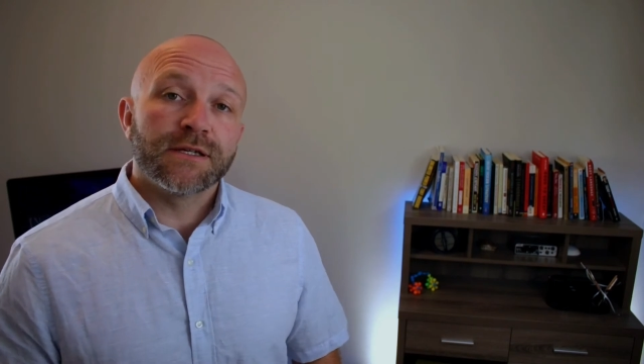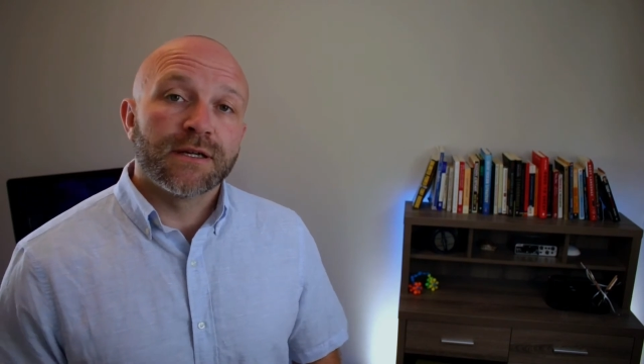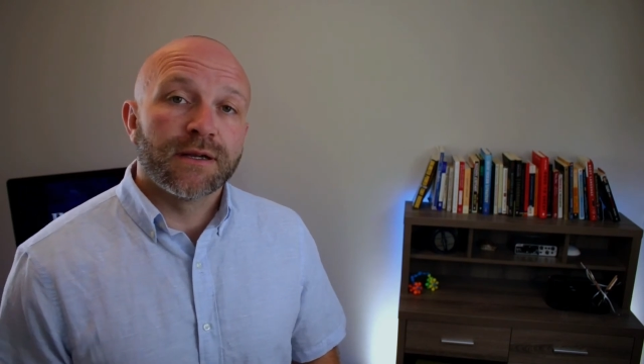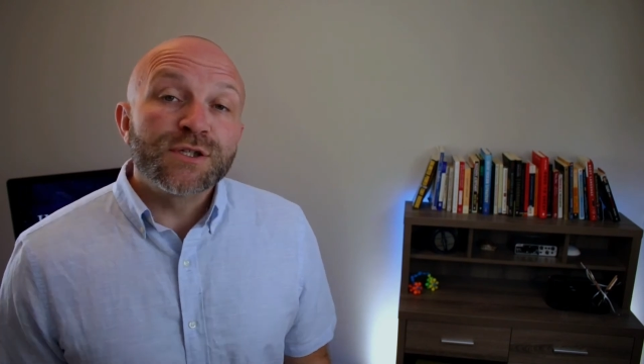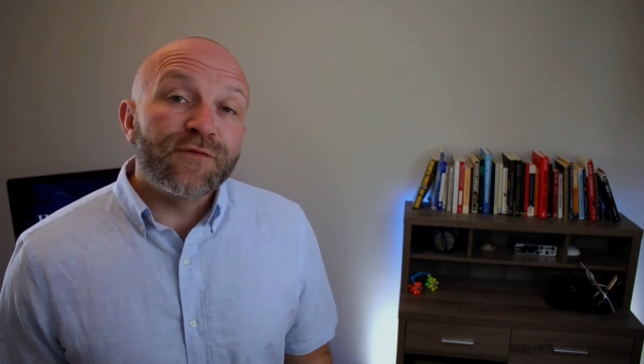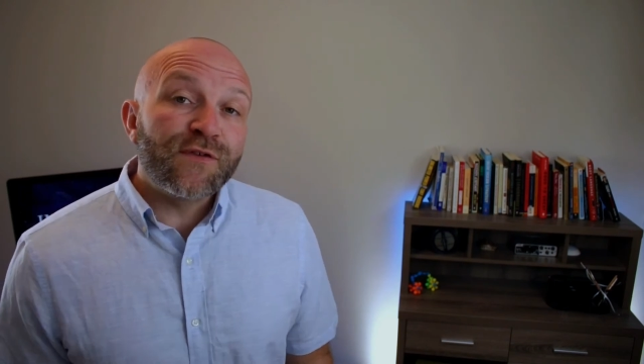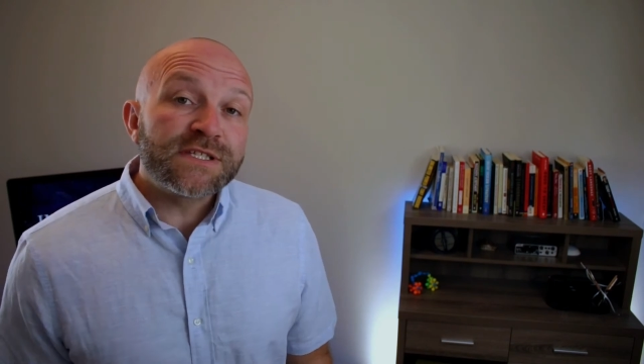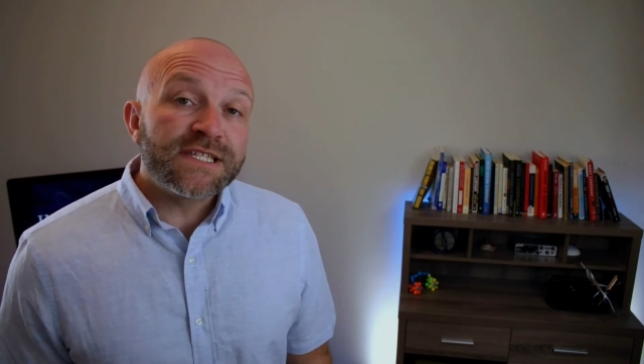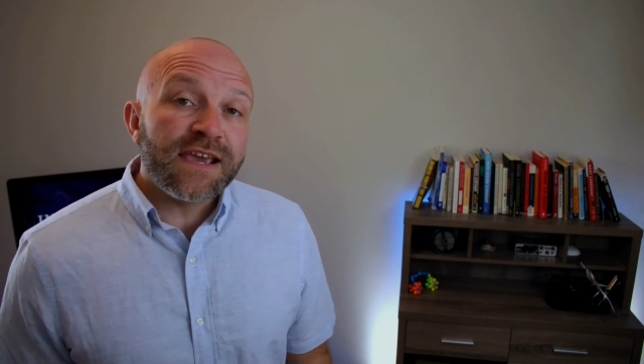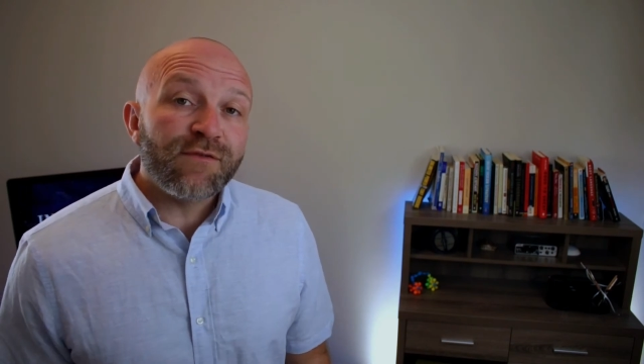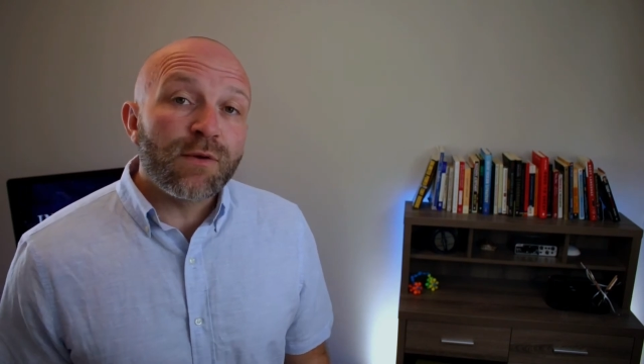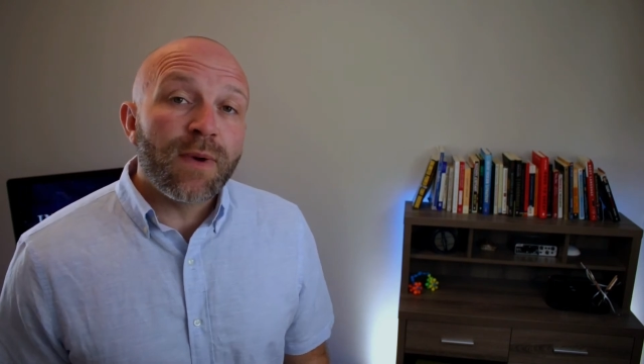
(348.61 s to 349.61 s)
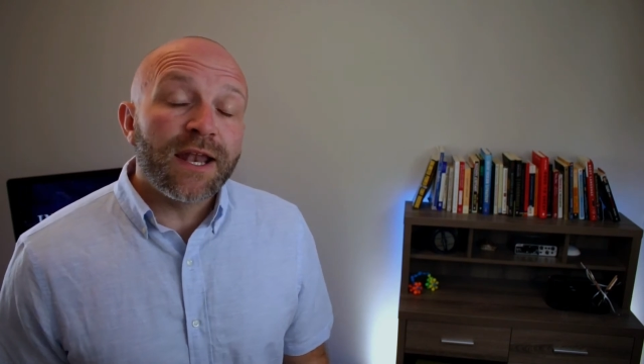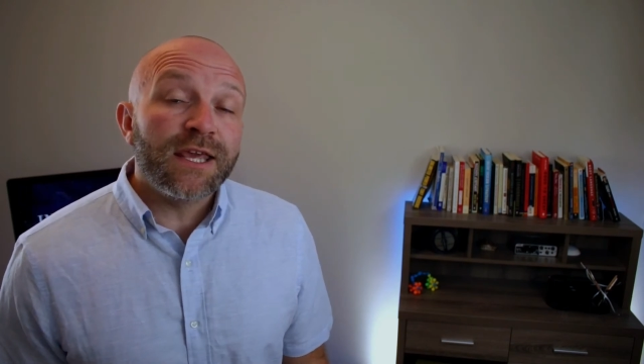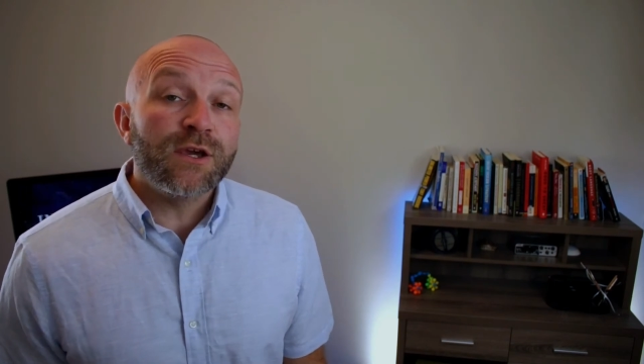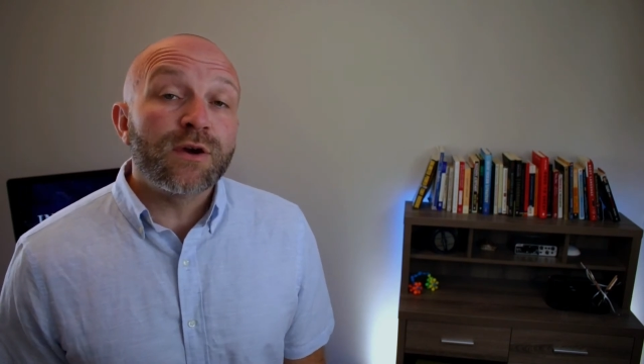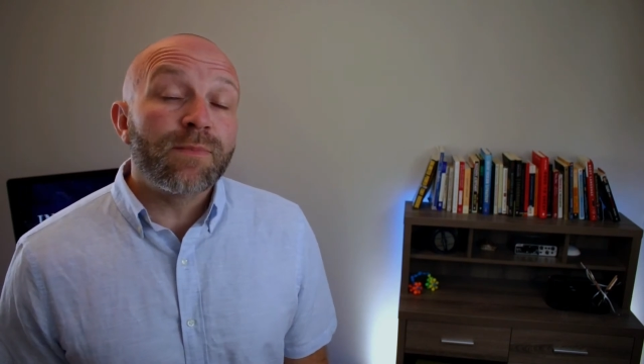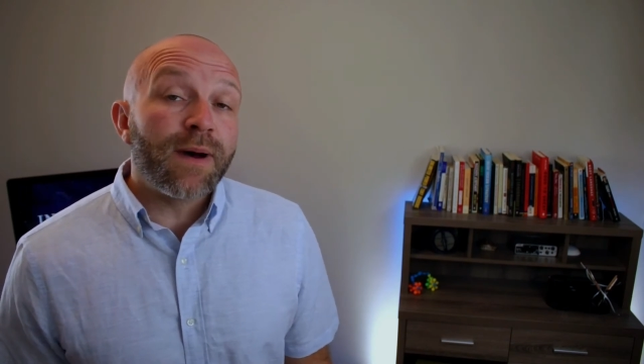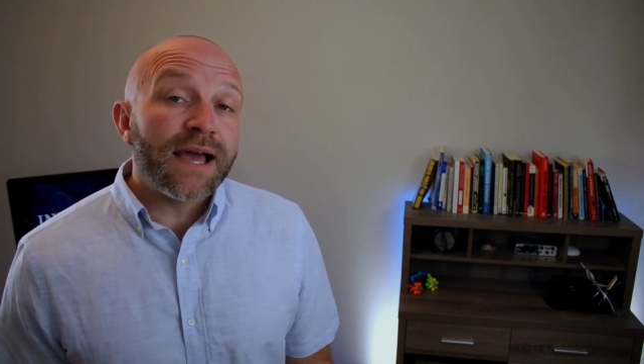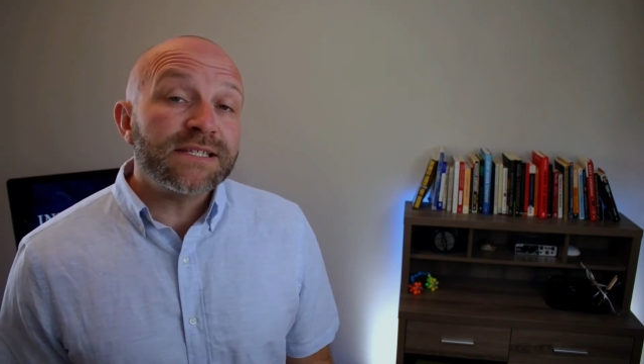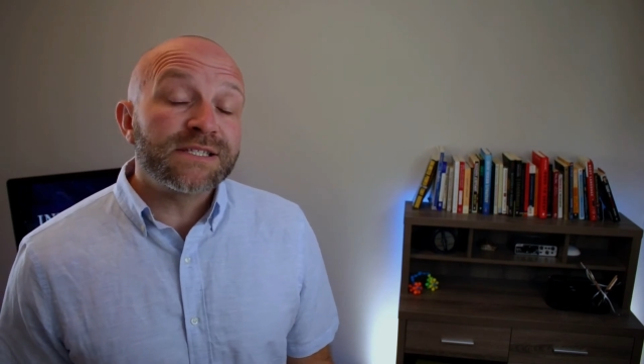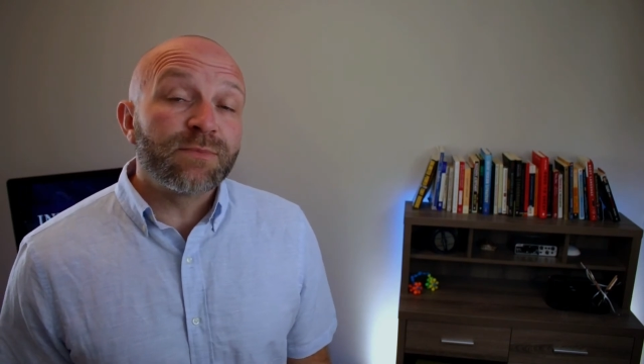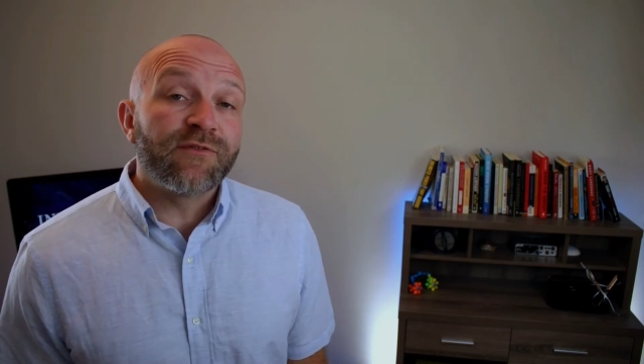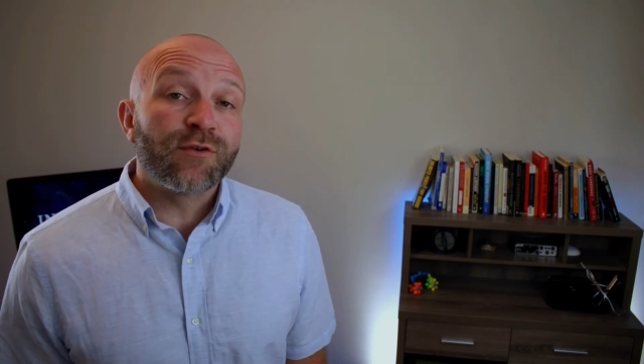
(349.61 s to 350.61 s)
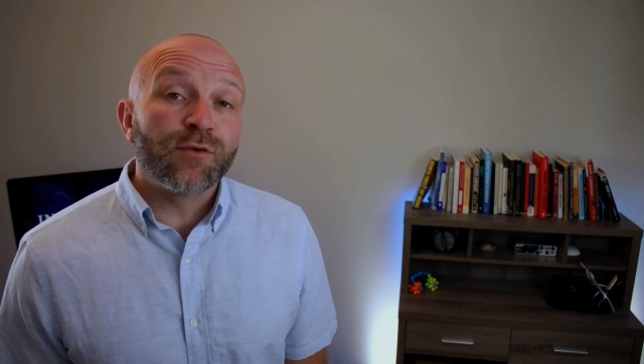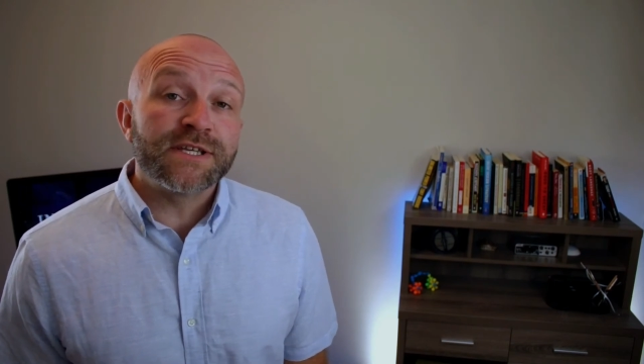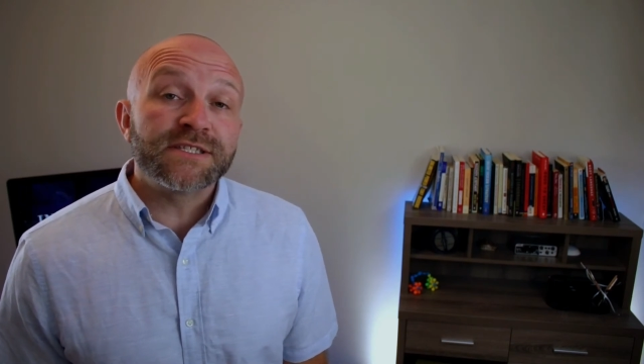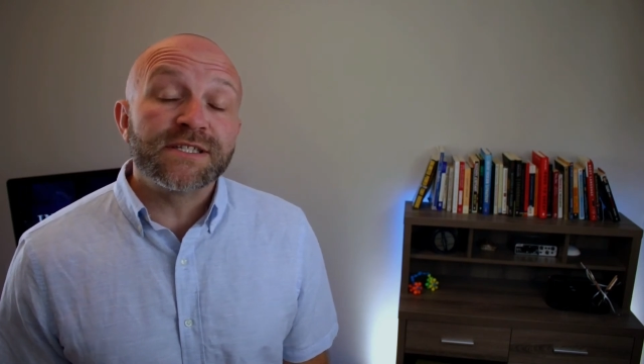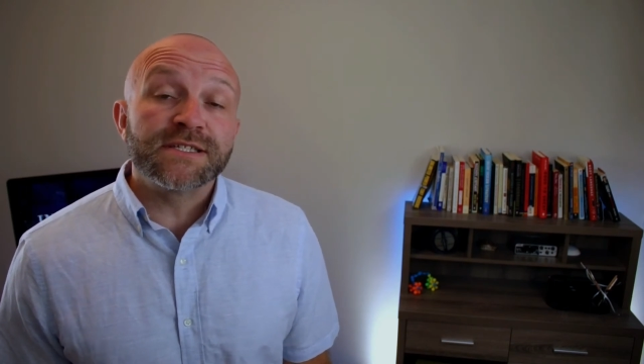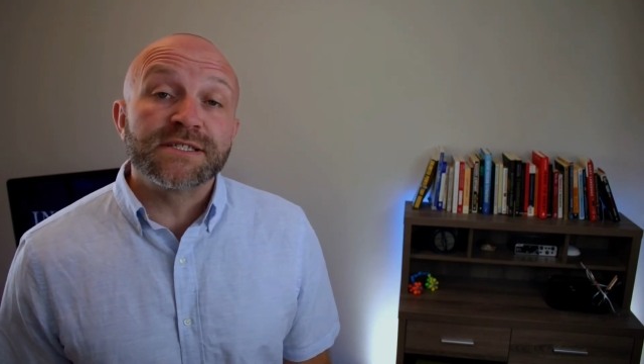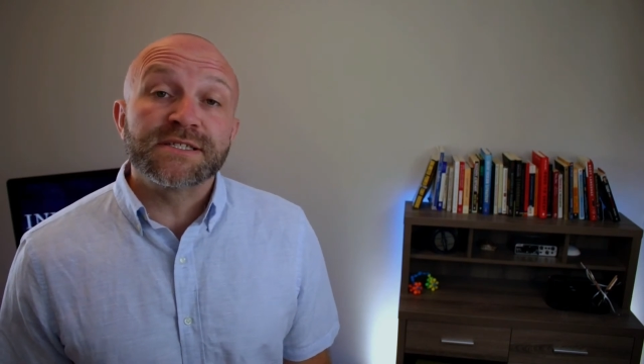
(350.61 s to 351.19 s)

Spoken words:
So if you save your money, you could buy some of Arista's